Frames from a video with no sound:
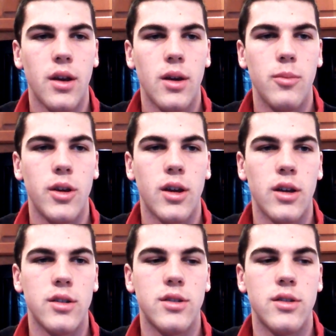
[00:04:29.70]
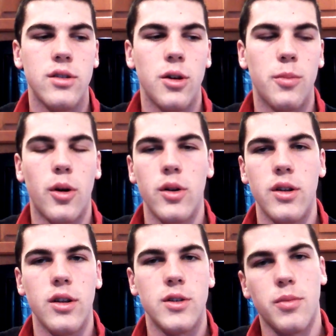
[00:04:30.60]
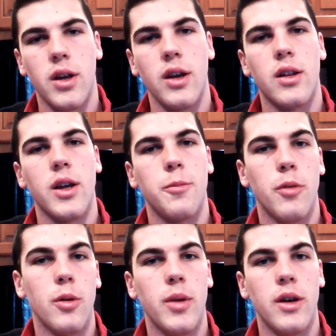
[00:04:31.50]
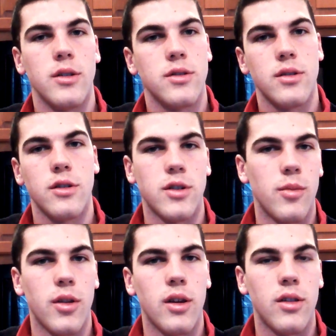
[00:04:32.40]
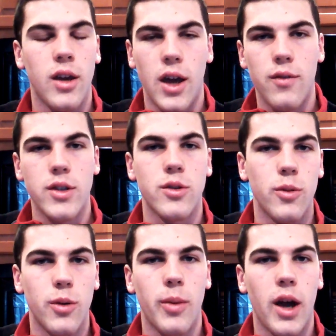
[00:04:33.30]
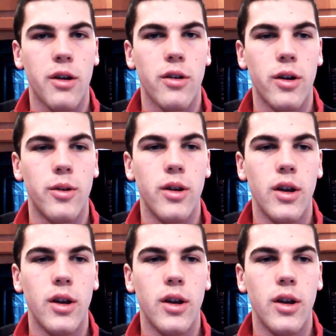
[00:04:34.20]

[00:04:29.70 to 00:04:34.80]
because your opponent is playing like Mermails or something. They Heavy Storm your back row.